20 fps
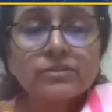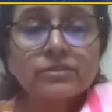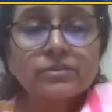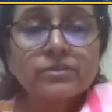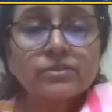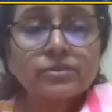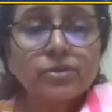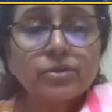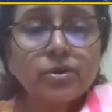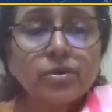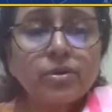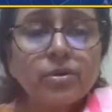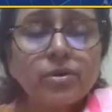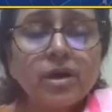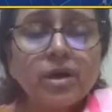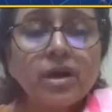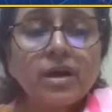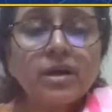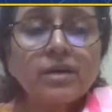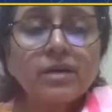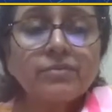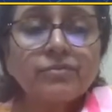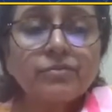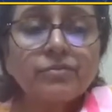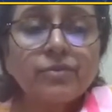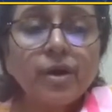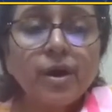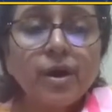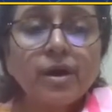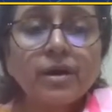So
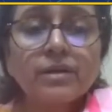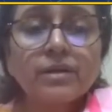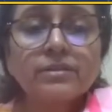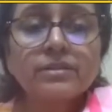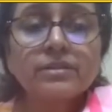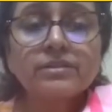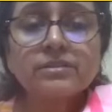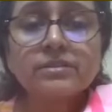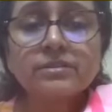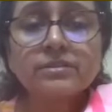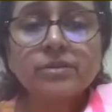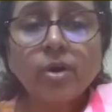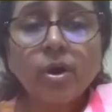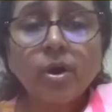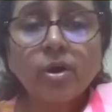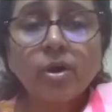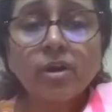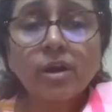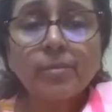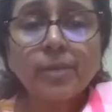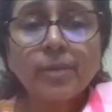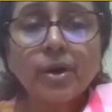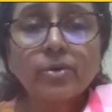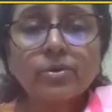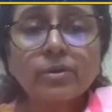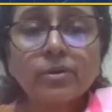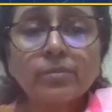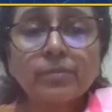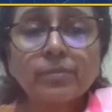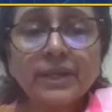this is all
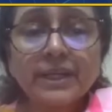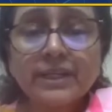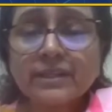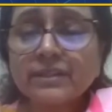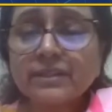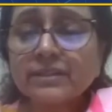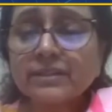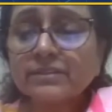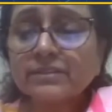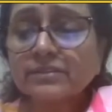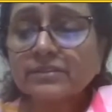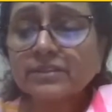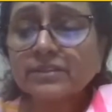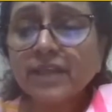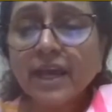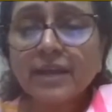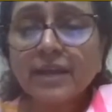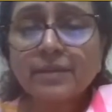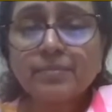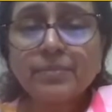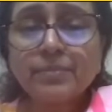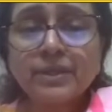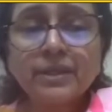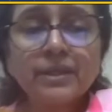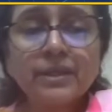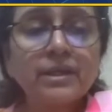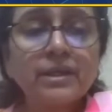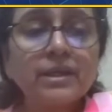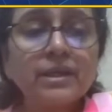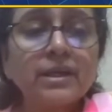about maintenance
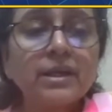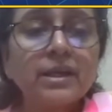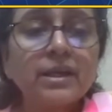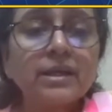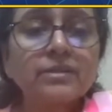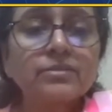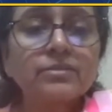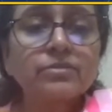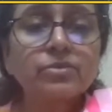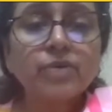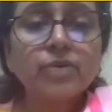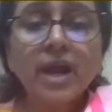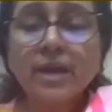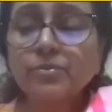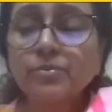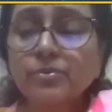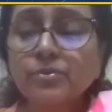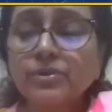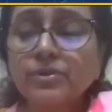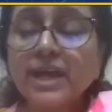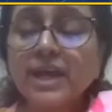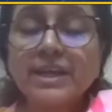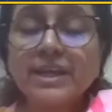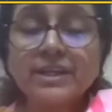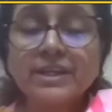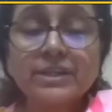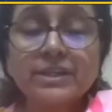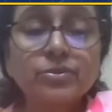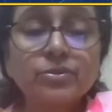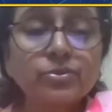therapy. So I would
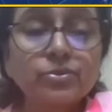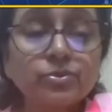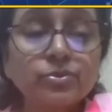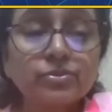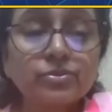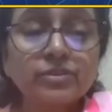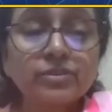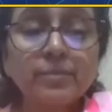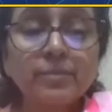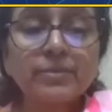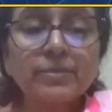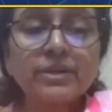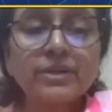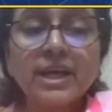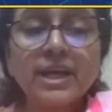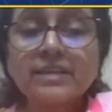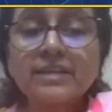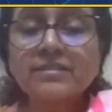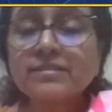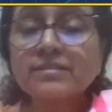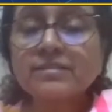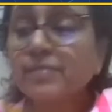like to summarize